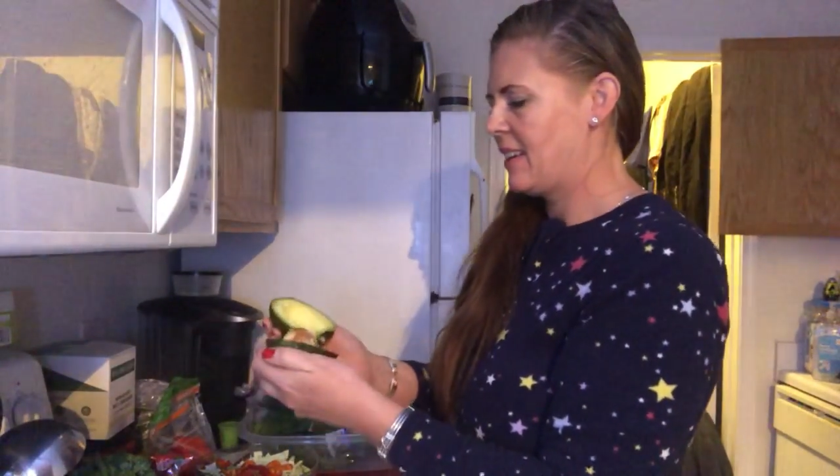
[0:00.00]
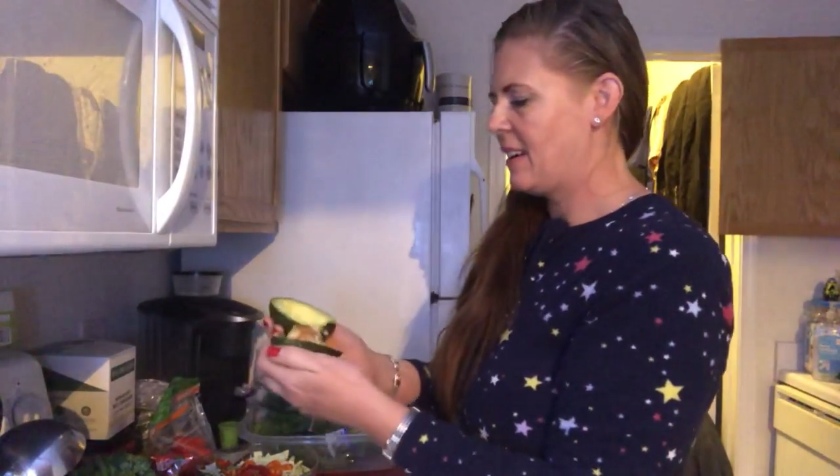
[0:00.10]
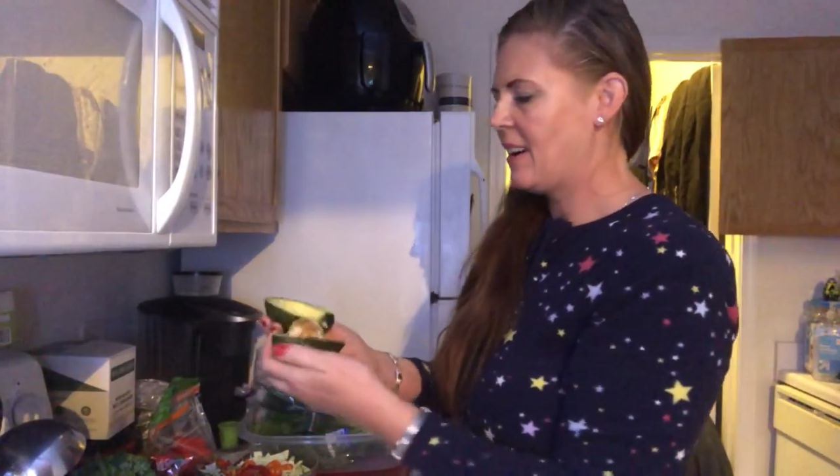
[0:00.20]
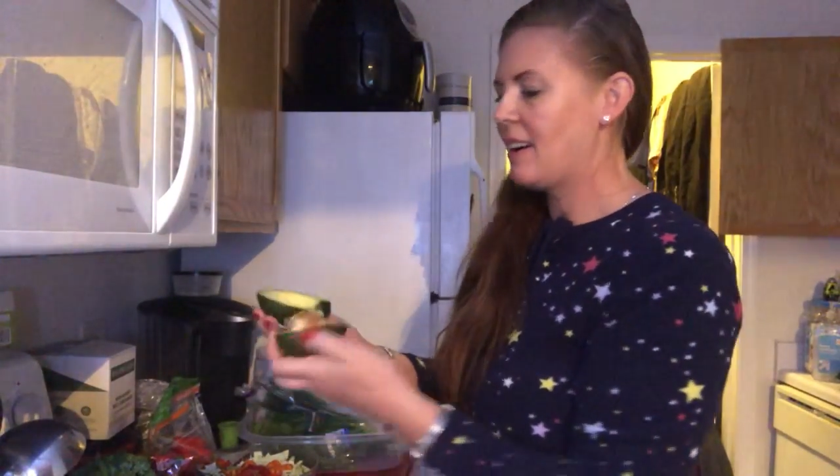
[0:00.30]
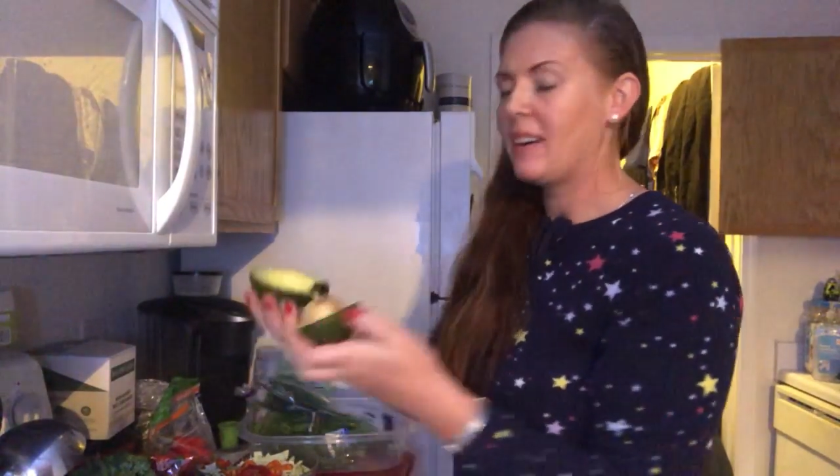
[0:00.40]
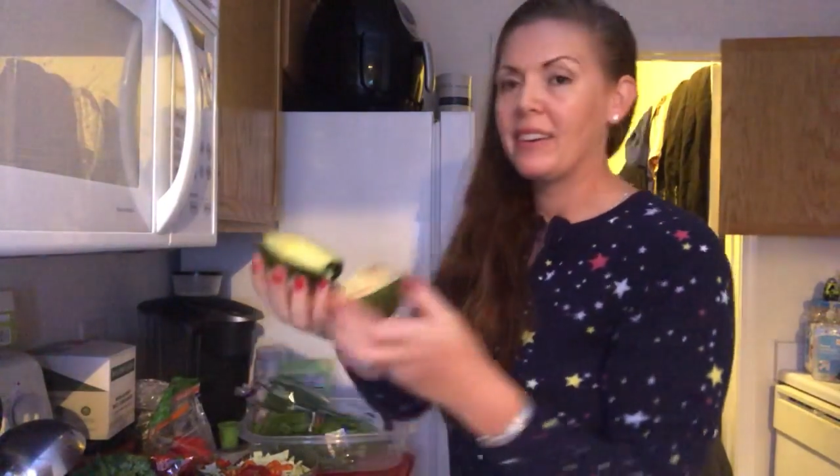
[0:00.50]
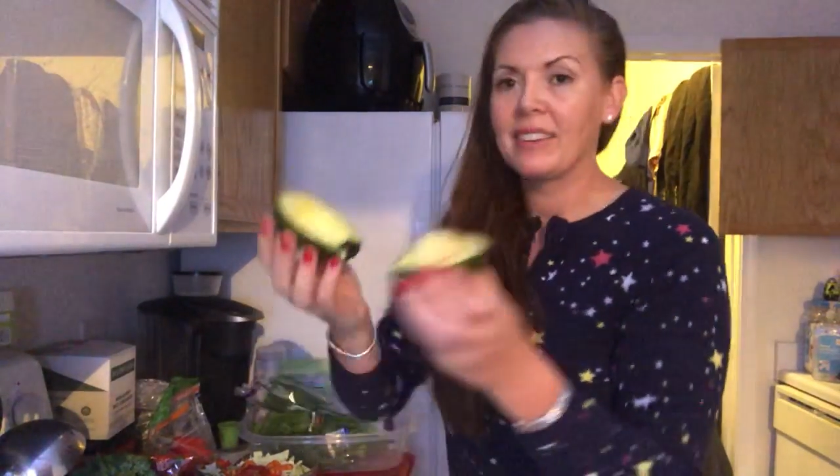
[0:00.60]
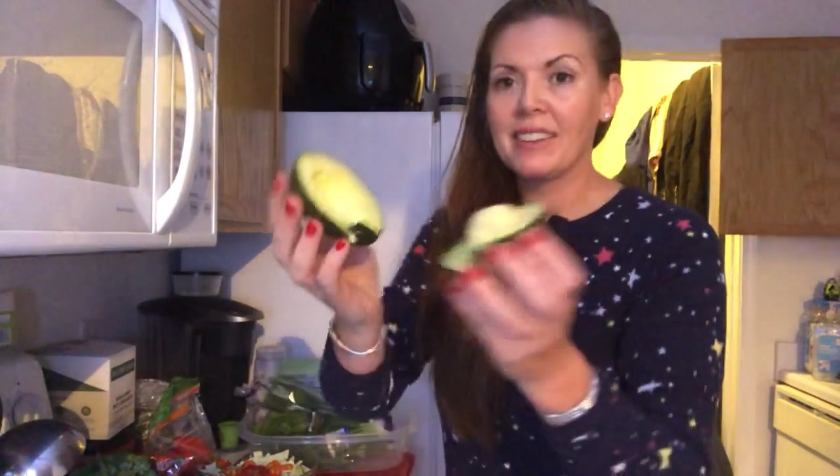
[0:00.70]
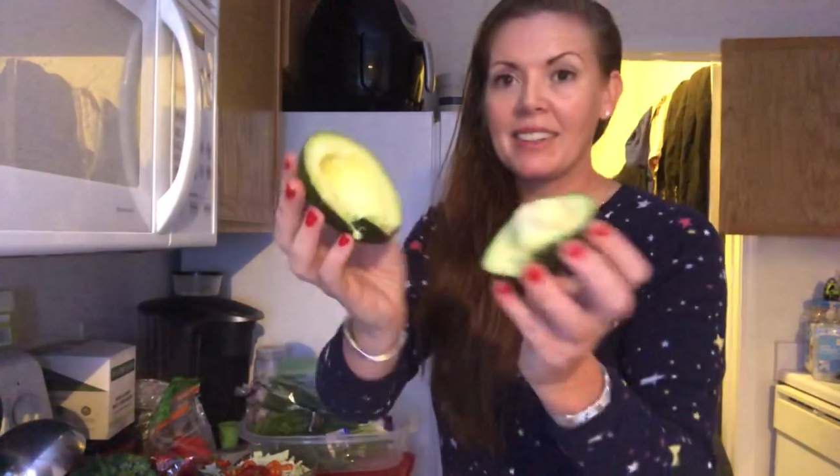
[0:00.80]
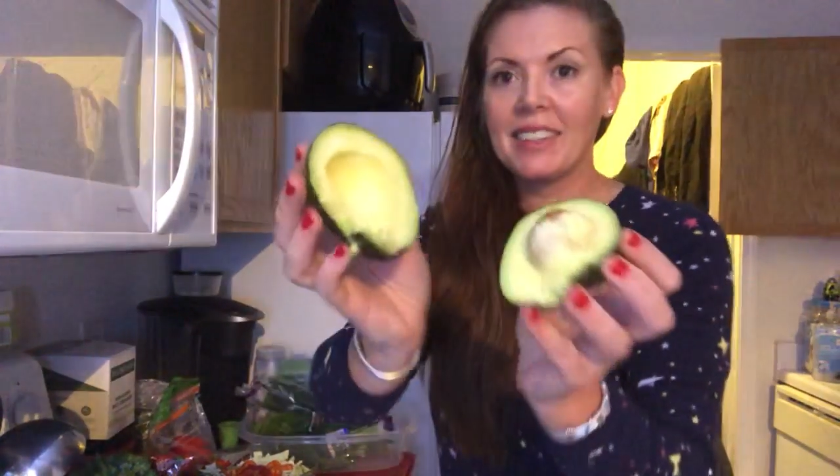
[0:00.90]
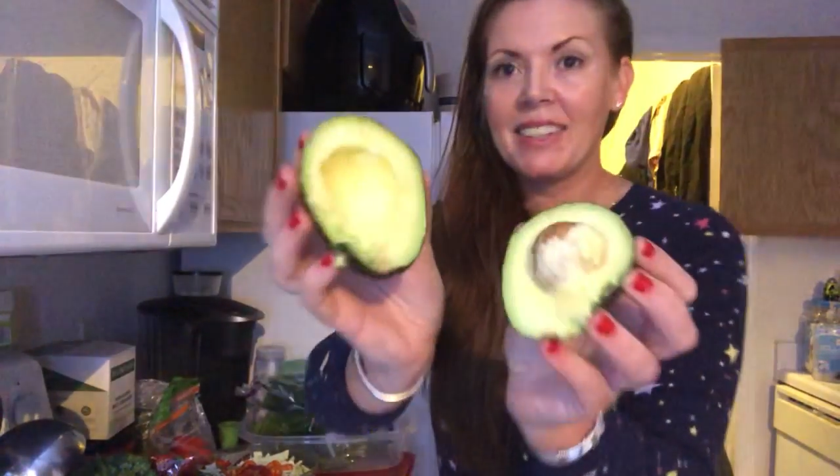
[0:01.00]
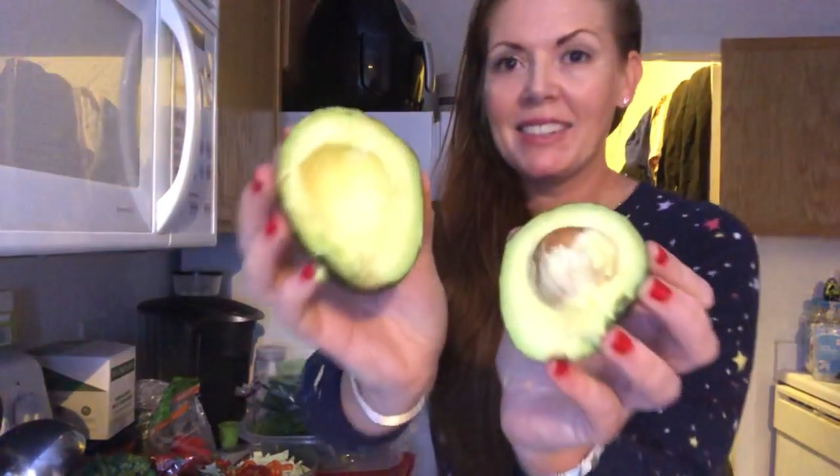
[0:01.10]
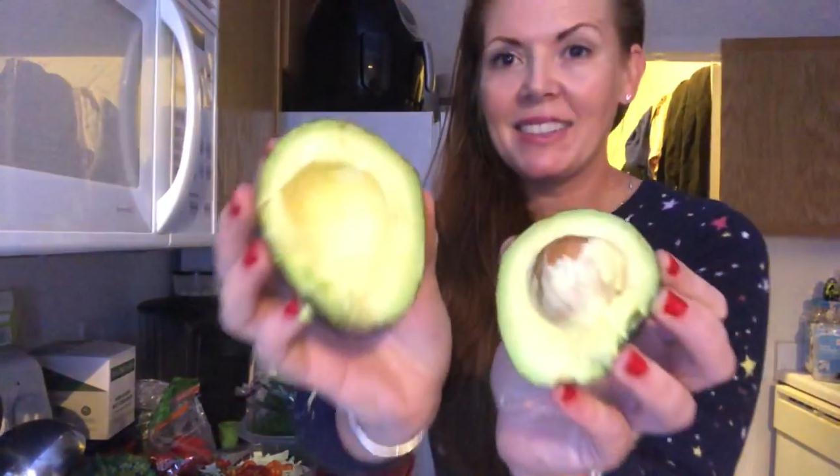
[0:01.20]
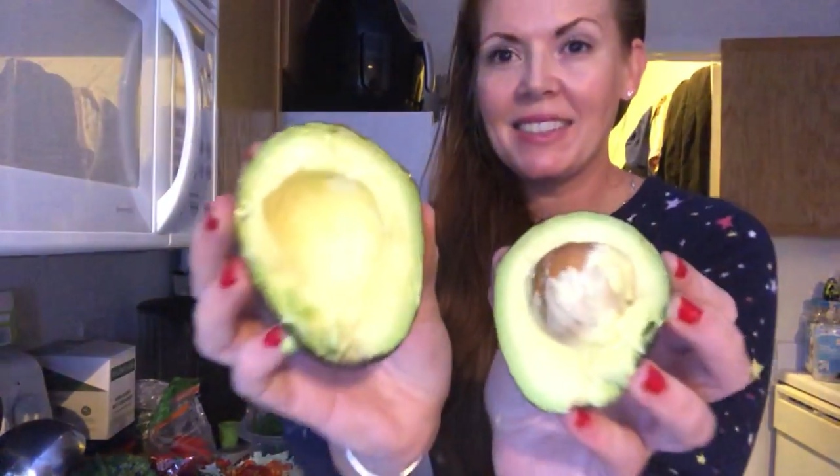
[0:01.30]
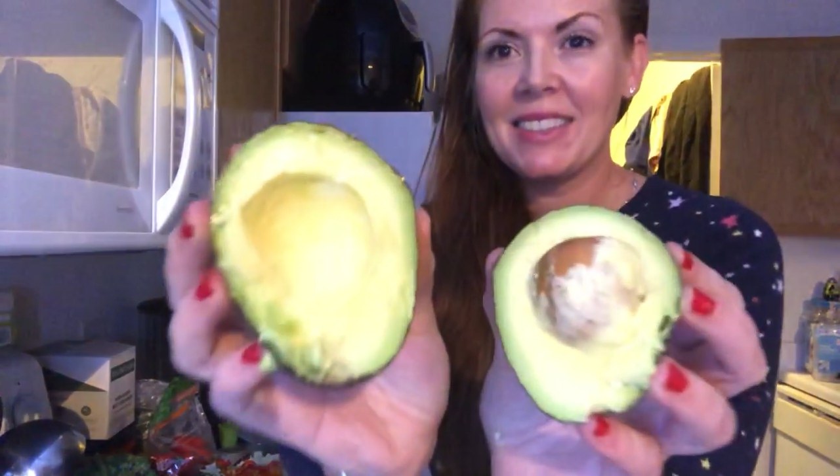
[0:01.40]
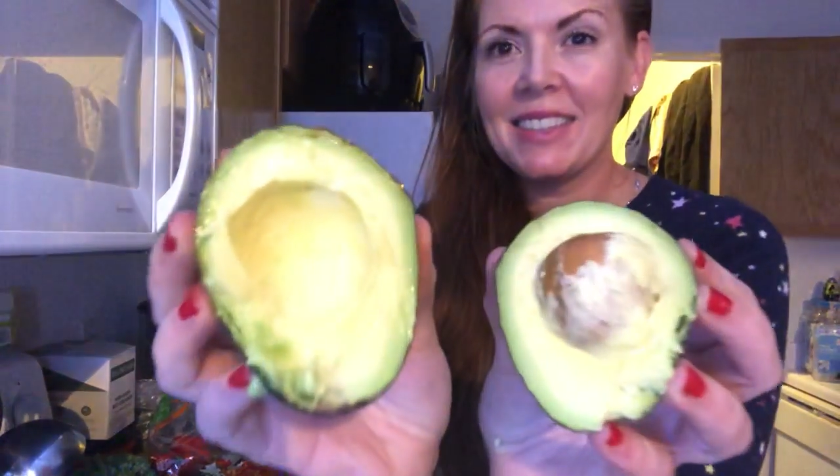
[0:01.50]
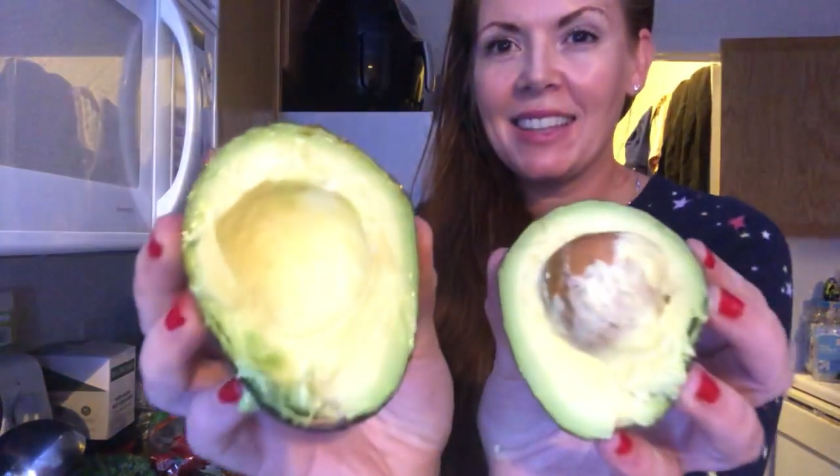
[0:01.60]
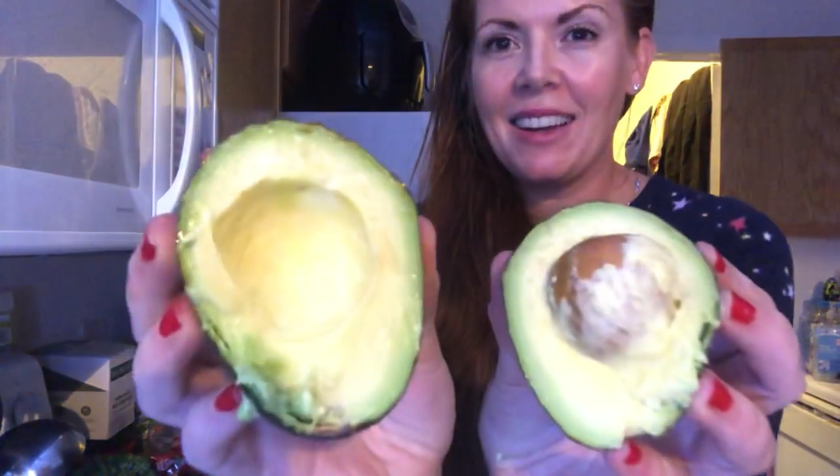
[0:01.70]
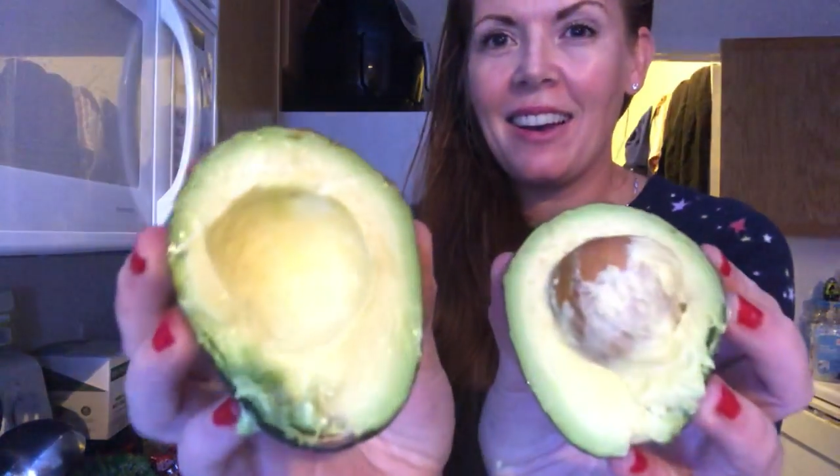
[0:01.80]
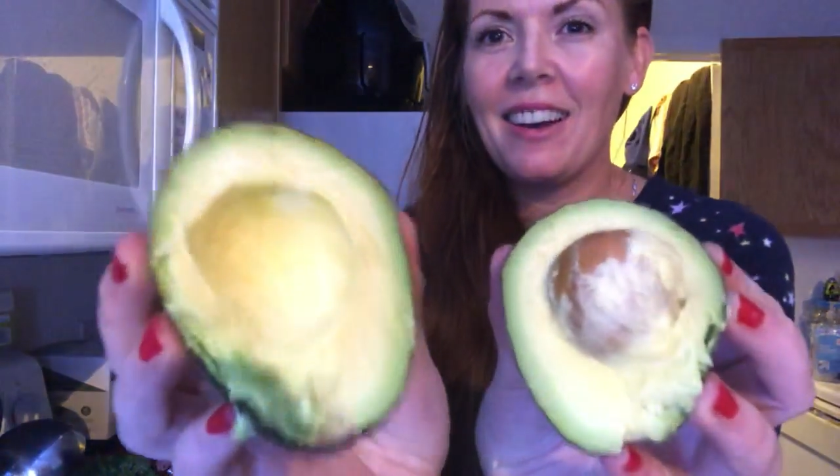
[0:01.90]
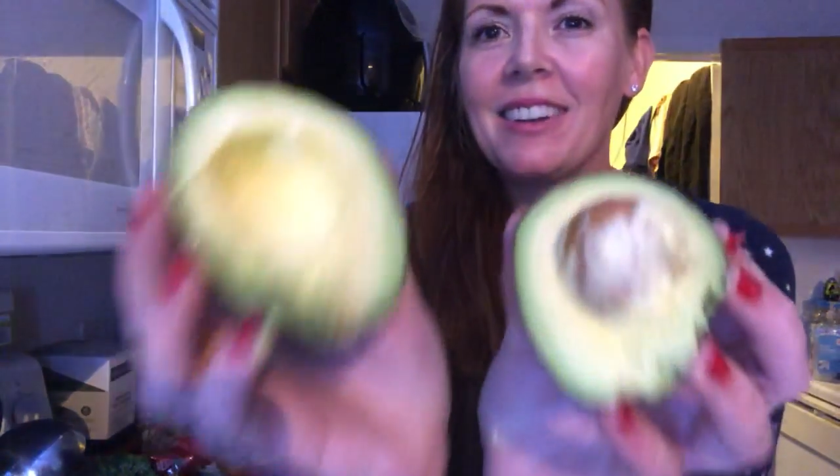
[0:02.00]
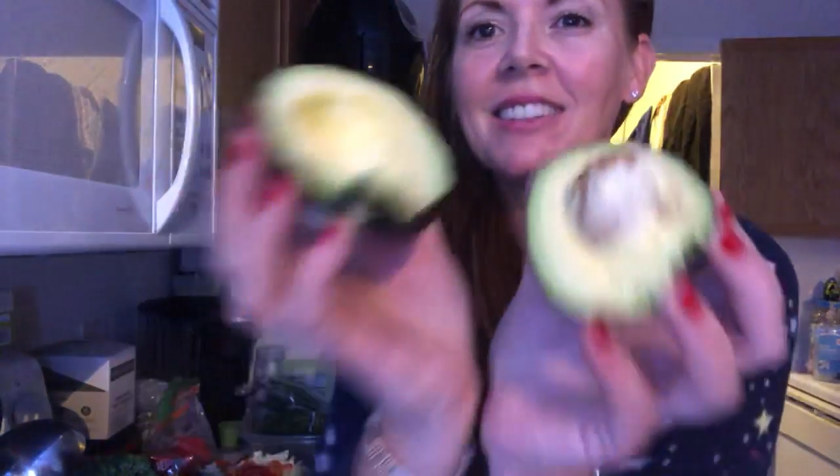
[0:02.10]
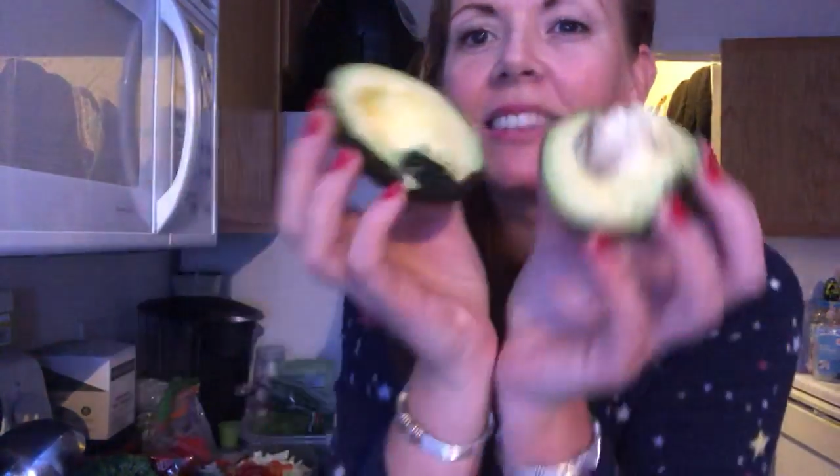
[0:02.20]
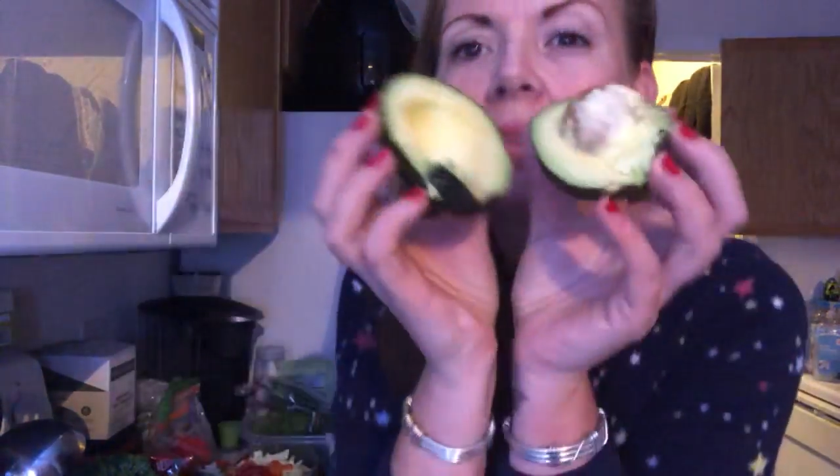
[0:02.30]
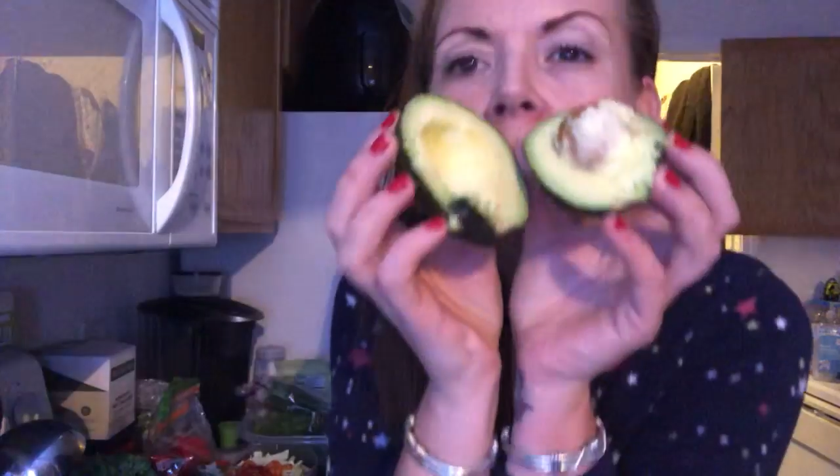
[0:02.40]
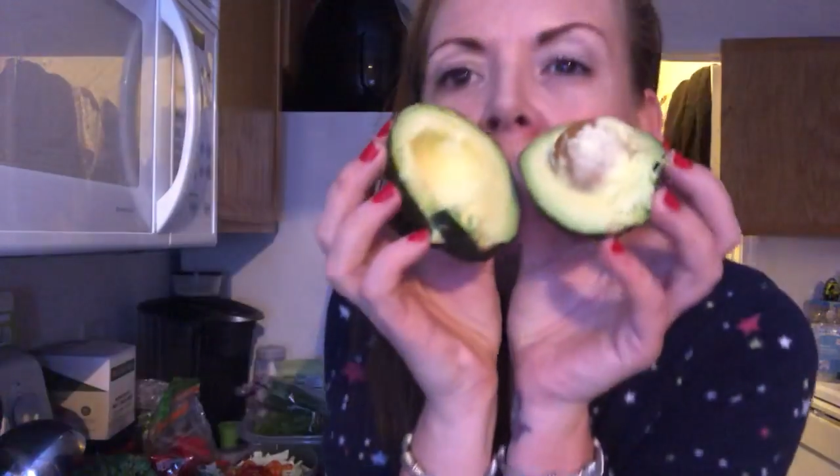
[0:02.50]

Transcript: Oh, there it is. Oh, is it?